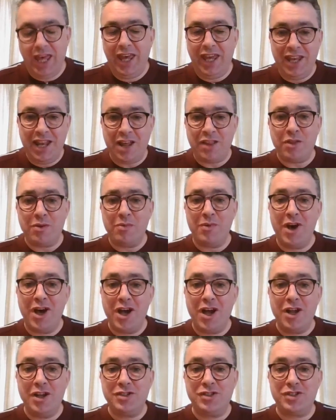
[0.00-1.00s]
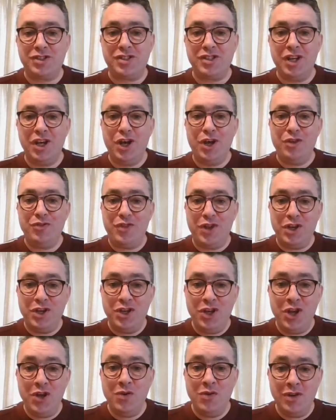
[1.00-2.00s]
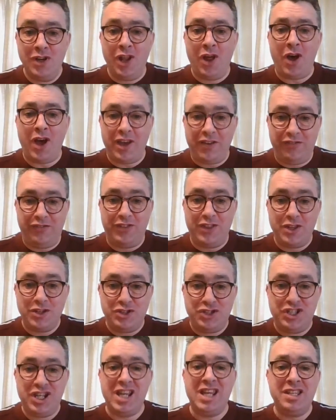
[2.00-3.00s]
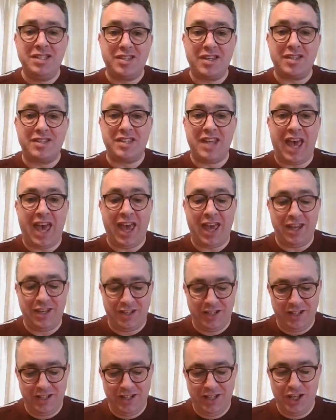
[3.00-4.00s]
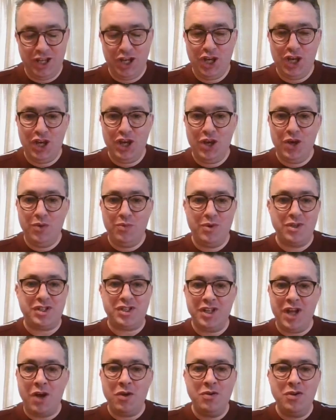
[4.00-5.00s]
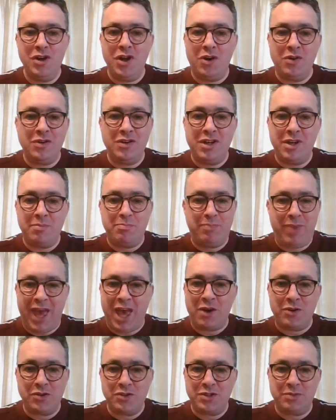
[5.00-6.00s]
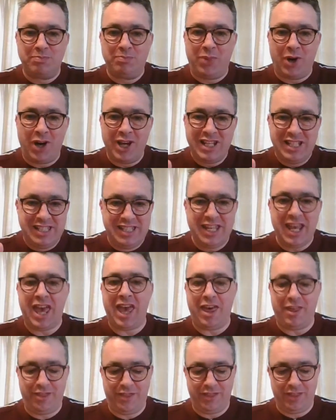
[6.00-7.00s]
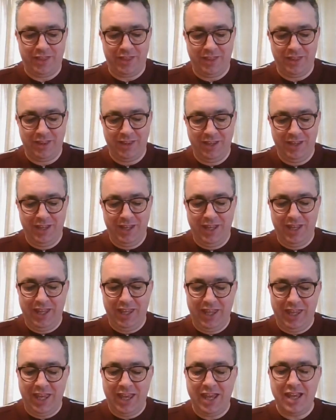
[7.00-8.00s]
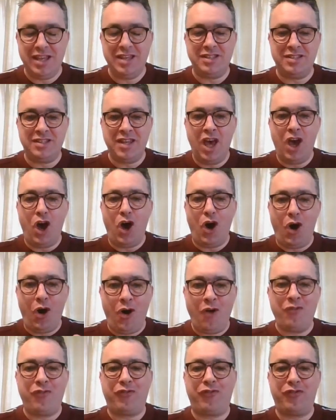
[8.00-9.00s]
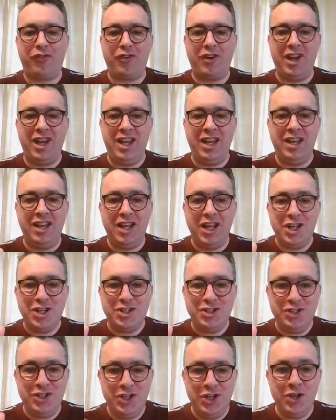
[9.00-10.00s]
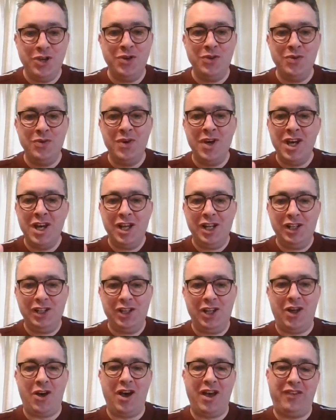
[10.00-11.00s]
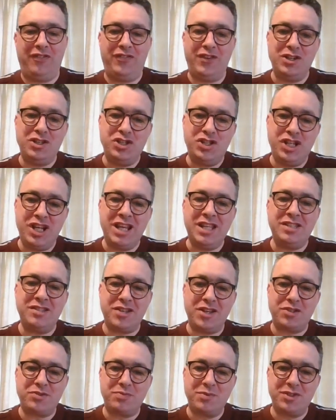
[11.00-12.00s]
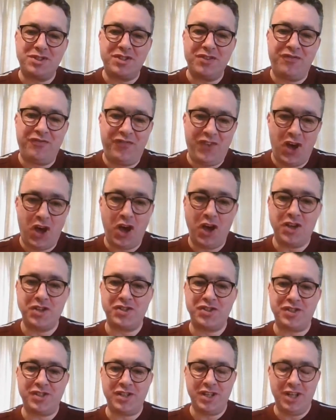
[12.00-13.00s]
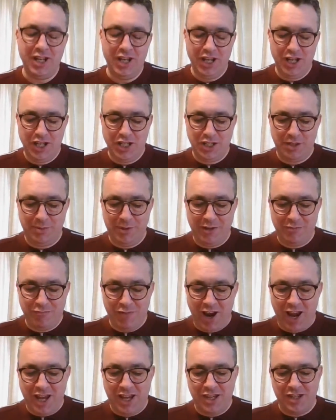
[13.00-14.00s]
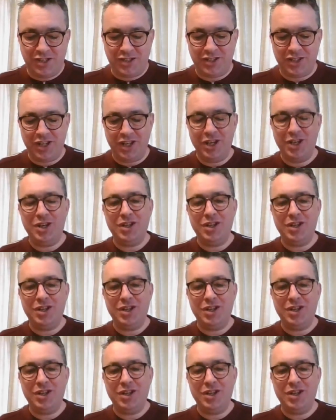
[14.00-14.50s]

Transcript: In other words, the new life that Jesus had was no longer bound by death. It is offering new life, and Jesus was the first to be raised